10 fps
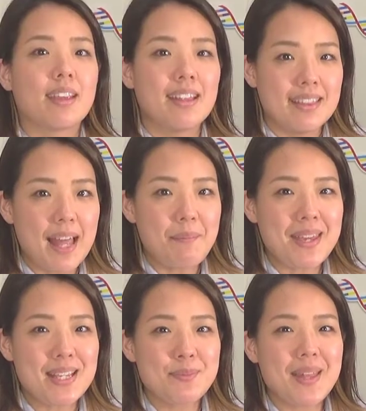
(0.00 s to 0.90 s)
Let me
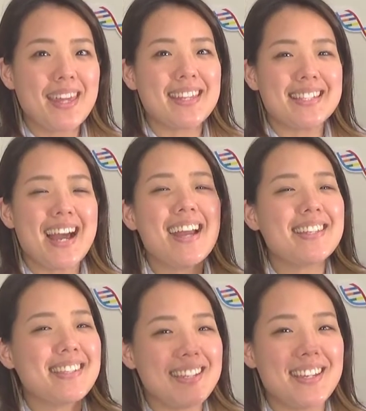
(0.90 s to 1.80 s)
explain the
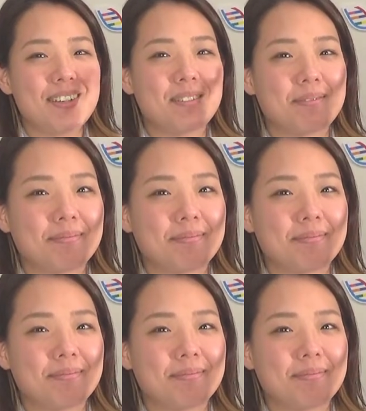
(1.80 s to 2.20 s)
science to you.